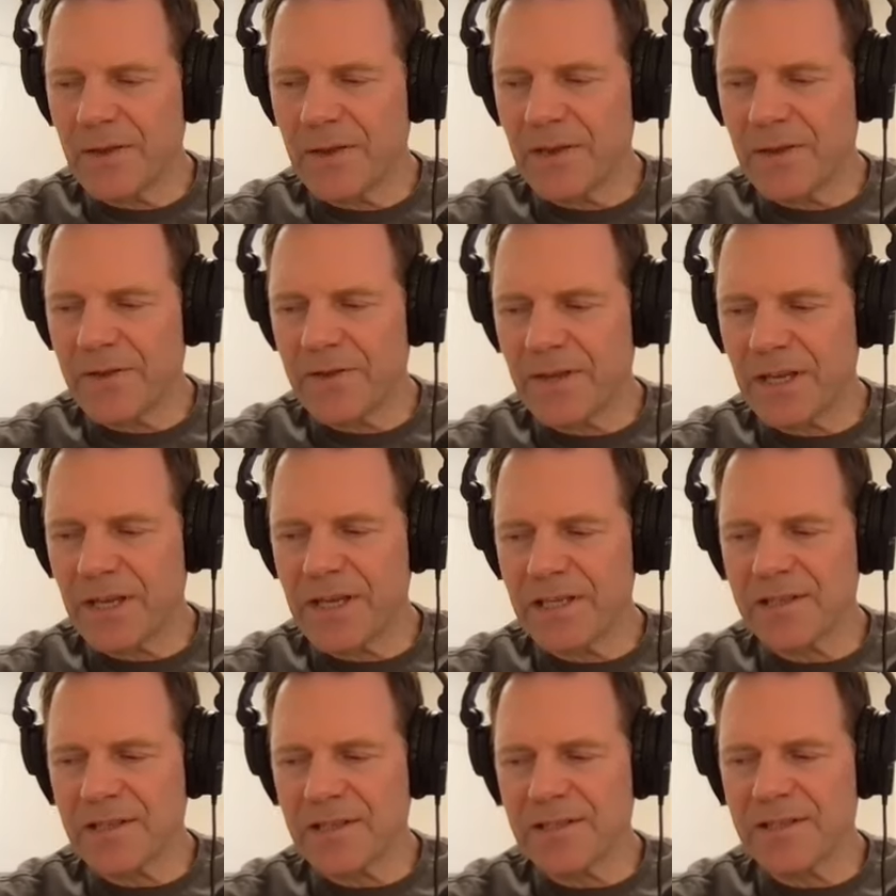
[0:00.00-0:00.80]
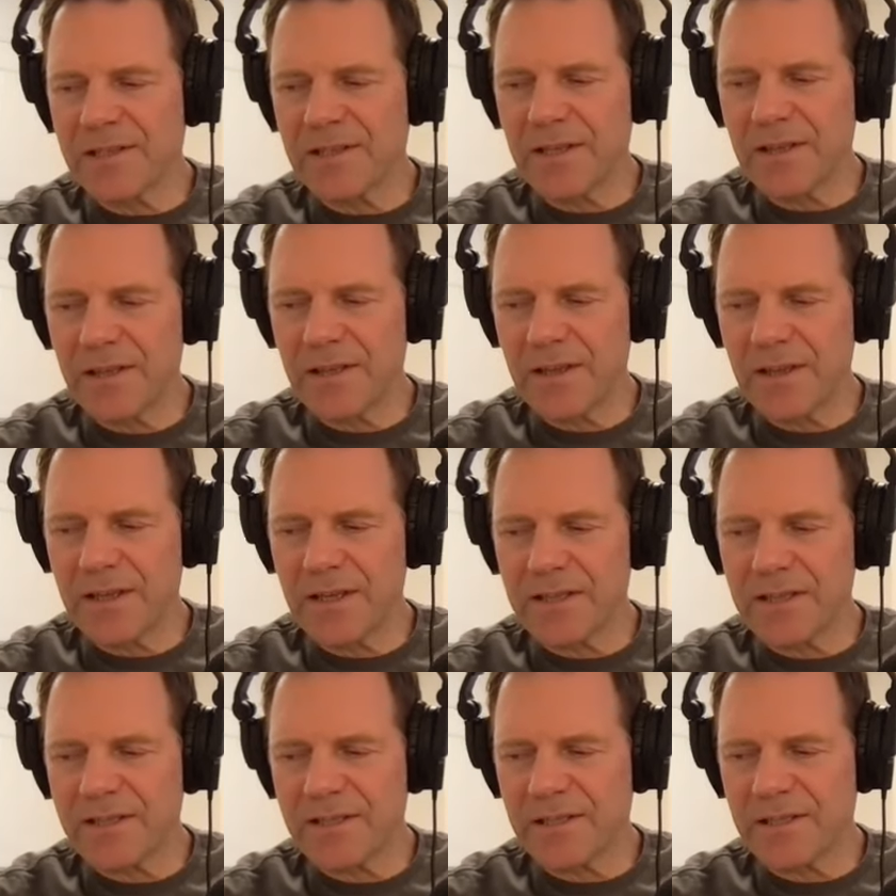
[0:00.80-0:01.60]
the thing is, is
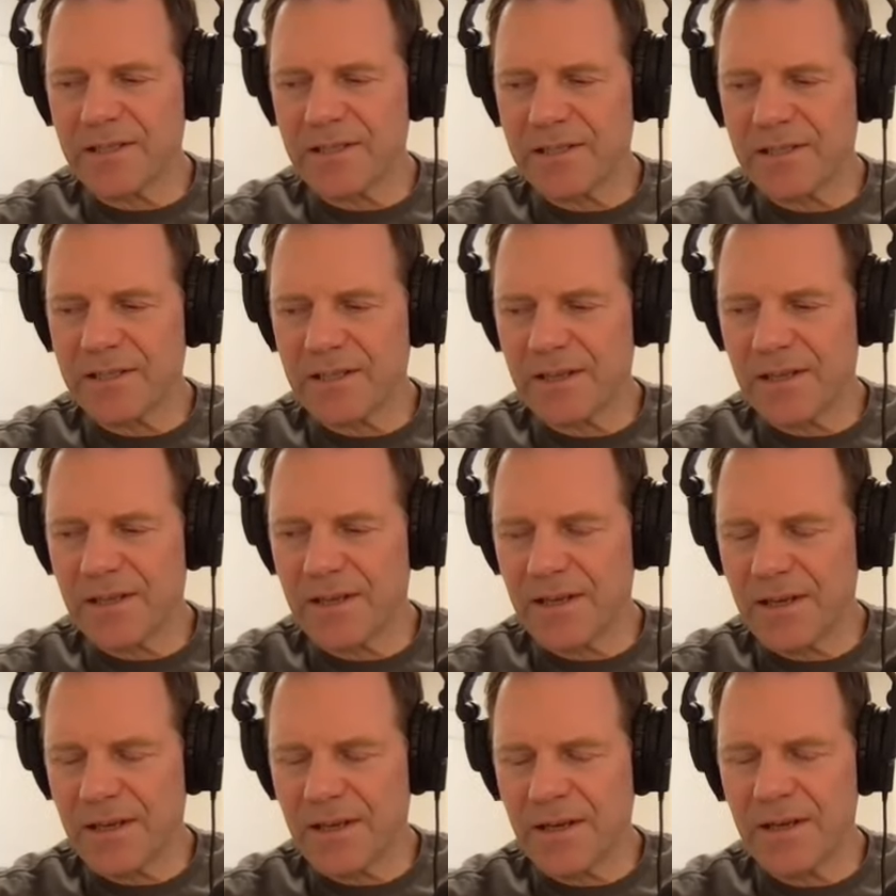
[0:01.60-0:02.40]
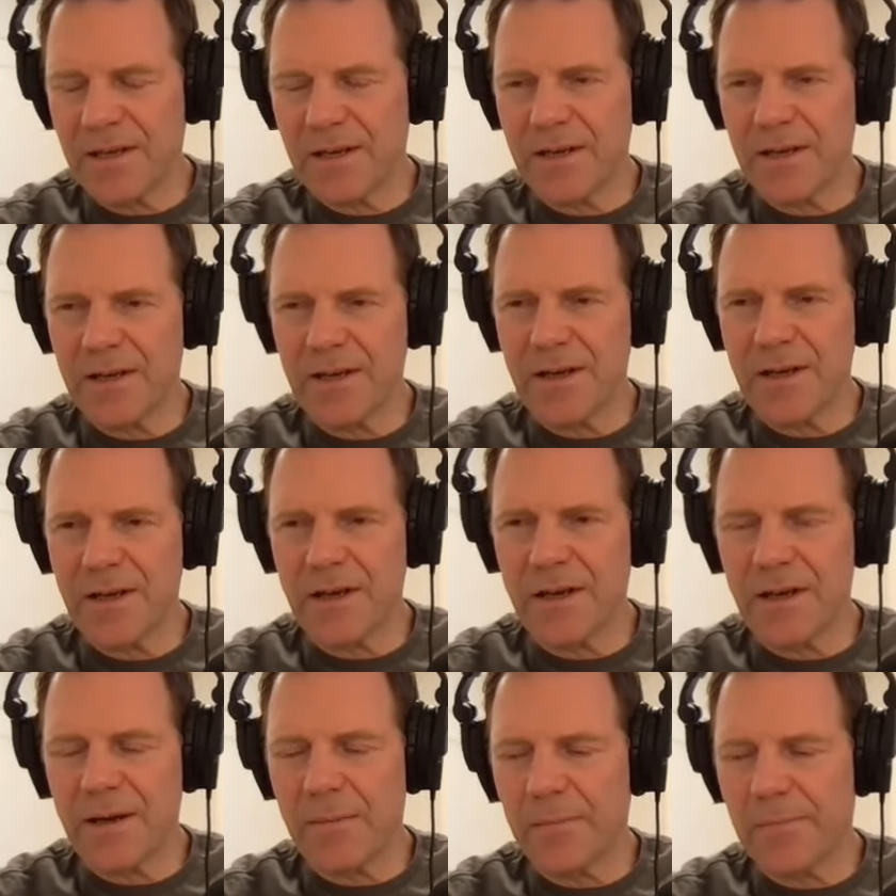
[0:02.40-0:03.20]
this is
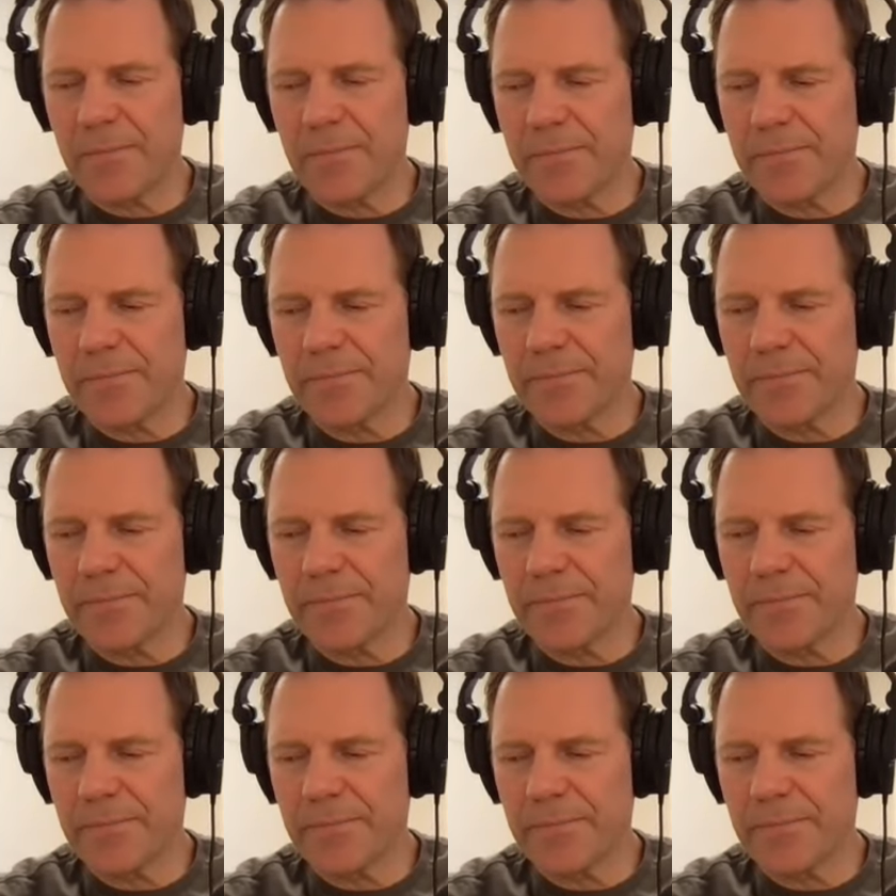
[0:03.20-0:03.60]
um,